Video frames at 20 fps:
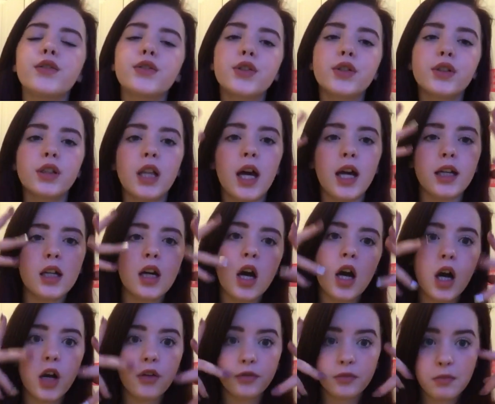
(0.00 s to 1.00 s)
done like
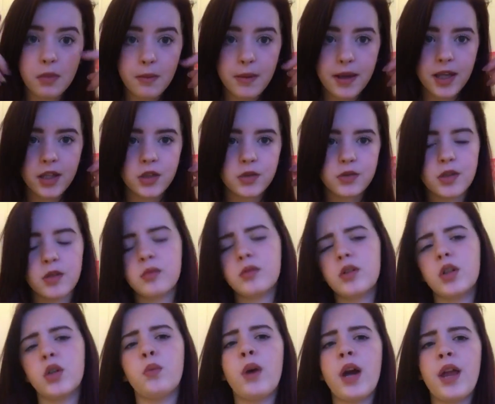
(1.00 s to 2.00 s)
half of my makeup, so I'm not
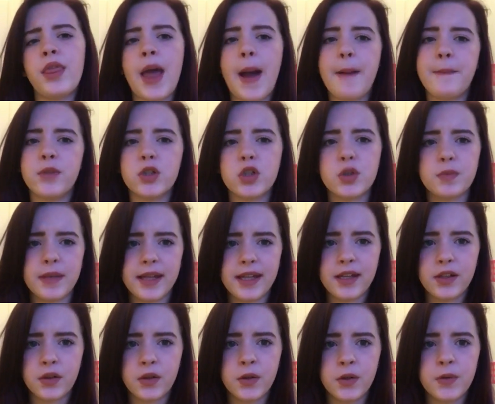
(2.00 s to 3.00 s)
going to wear that much
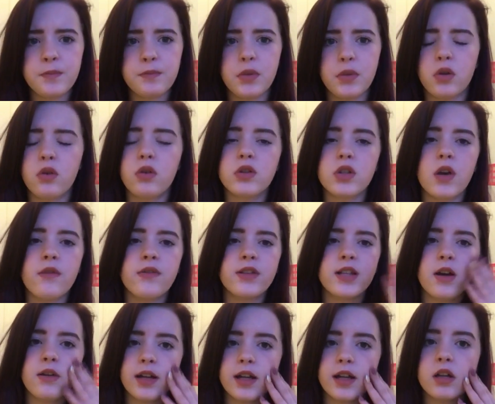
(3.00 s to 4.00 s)
makeup because
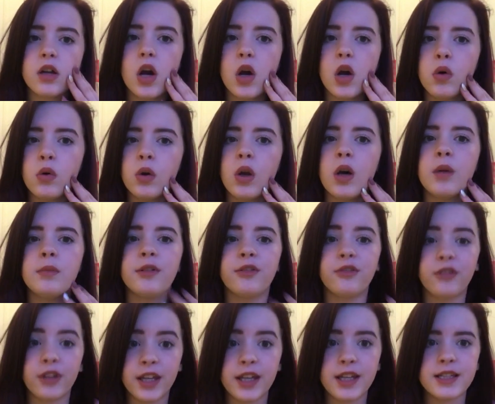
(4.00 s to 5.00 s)
obviously I'll get coal on my
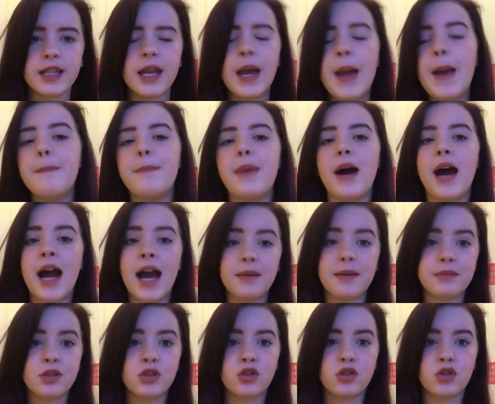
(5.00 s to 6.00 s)
face. But I
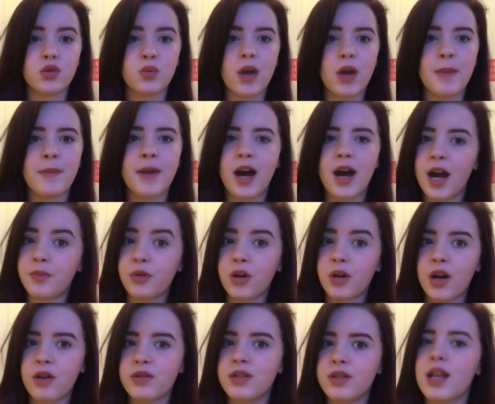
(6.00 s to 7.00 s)
had to just wear my
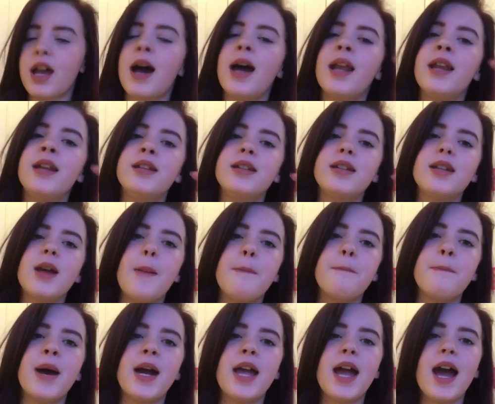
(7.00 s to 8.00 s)
eyebrows and
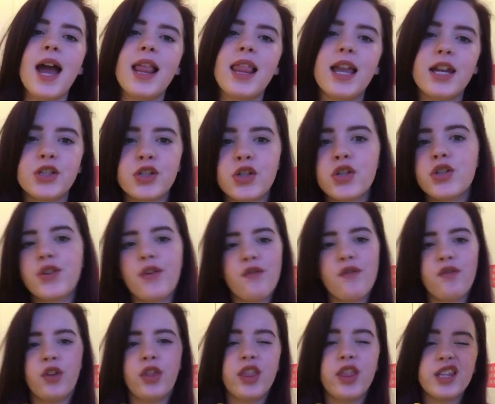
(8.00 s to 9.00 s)
my eyelashes
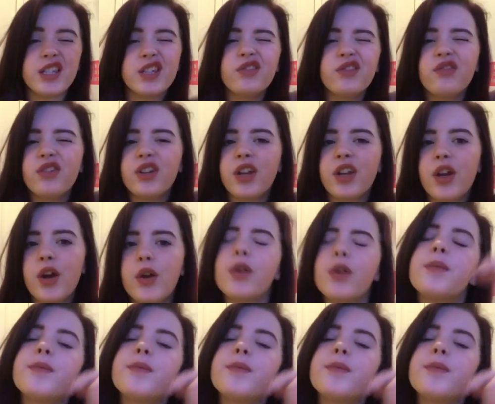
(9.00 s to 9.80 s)
for this video.